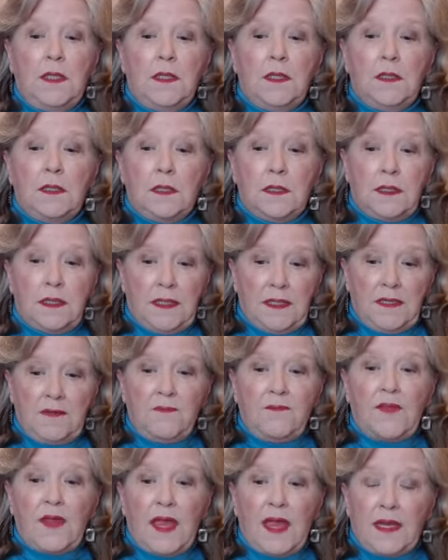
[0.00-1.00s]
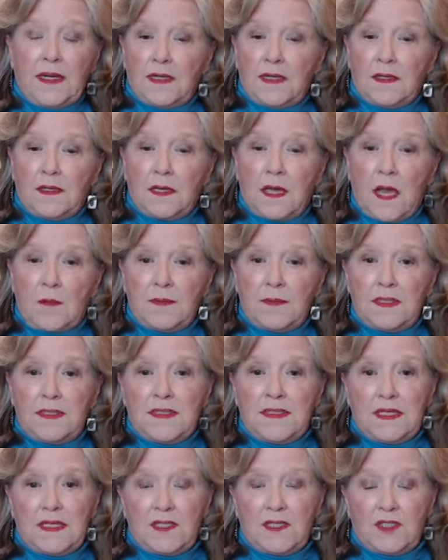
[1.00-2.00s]
leave that in the comments
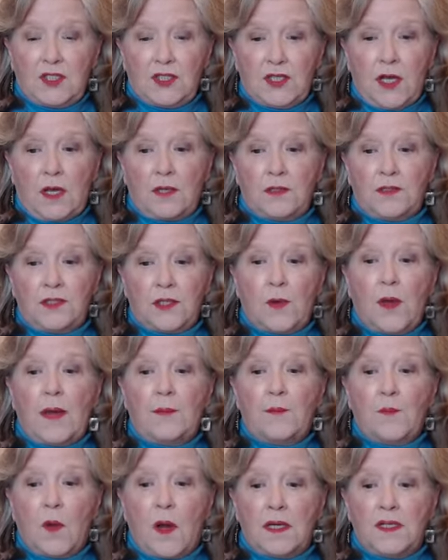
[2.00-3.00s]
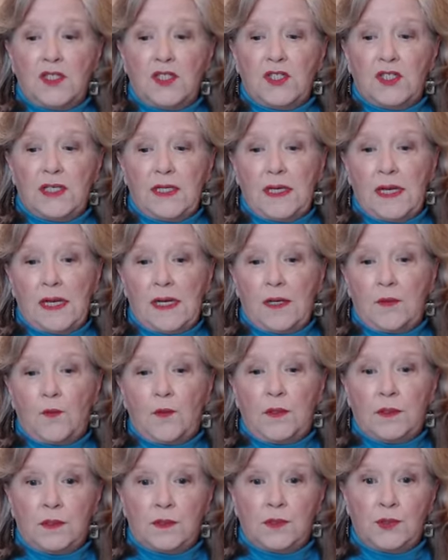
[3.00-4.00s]
section also. I'm watching and
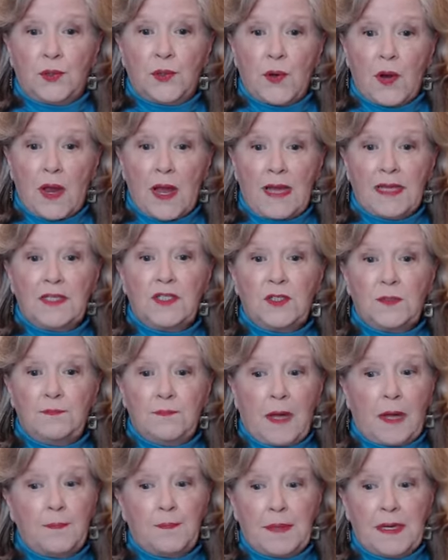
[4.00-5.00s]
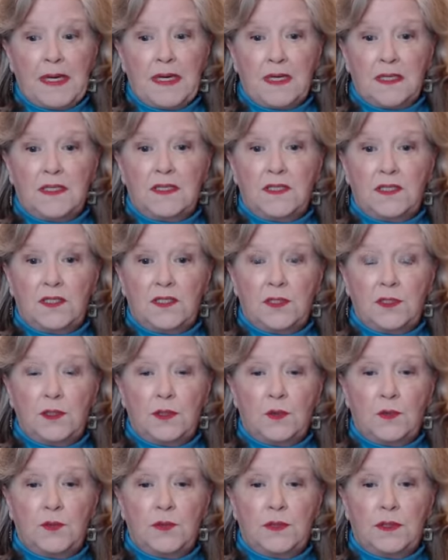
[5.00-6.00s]
will try my best
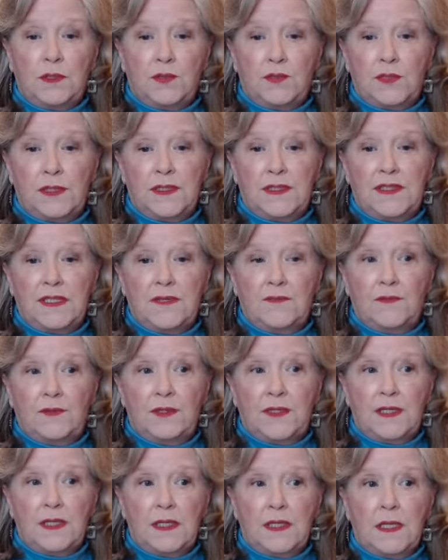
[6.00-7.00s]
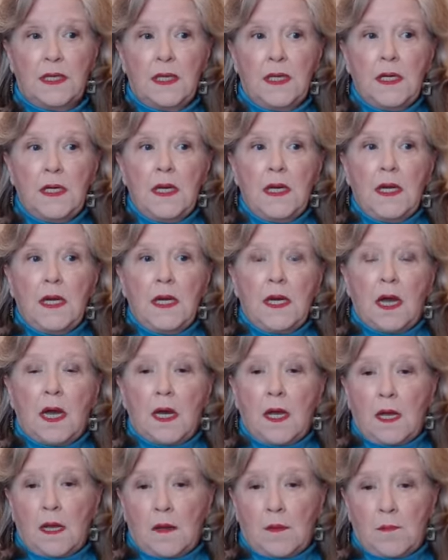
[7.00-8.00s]
to address everything.
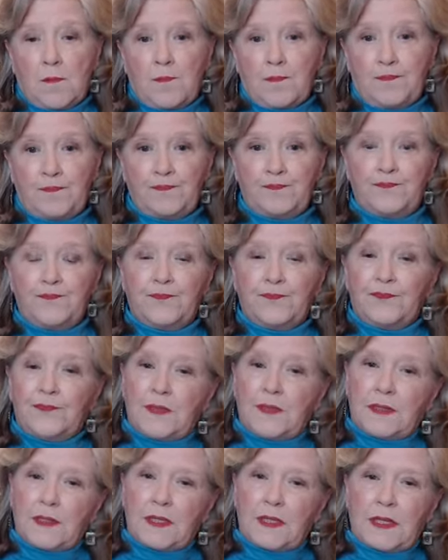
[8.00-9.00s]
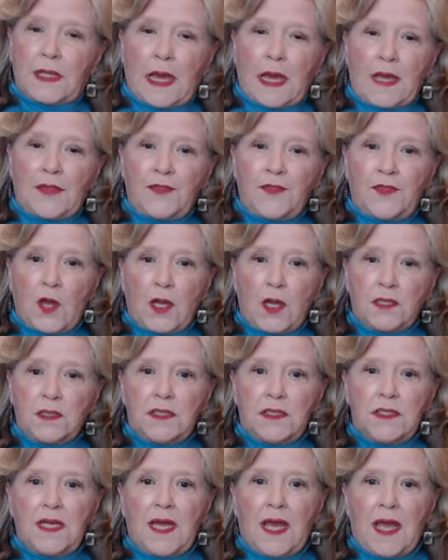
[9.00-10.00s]
I thought
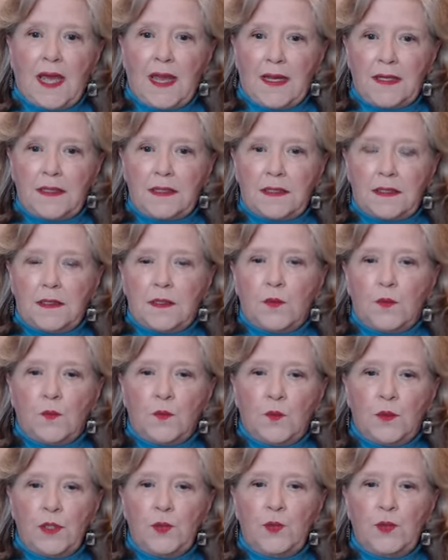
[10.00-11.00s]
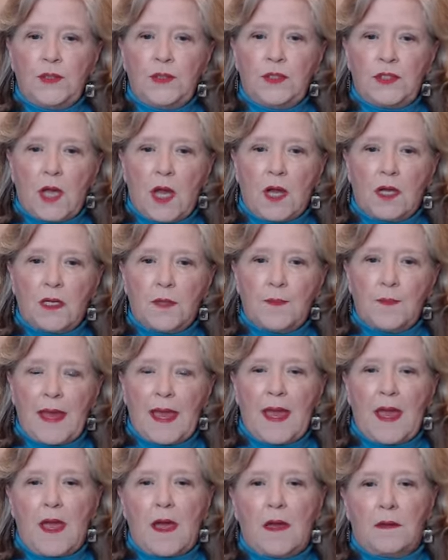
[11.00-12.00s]
tonight we would talk
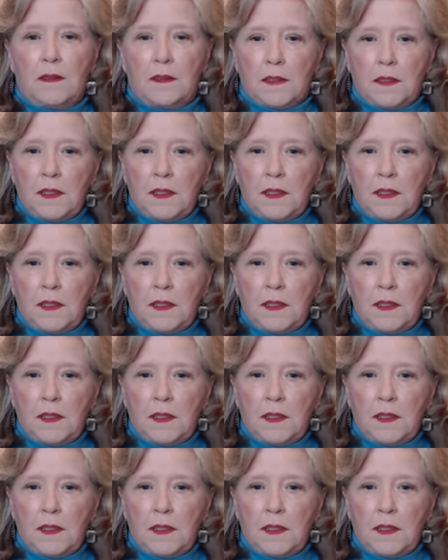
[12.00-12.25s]
about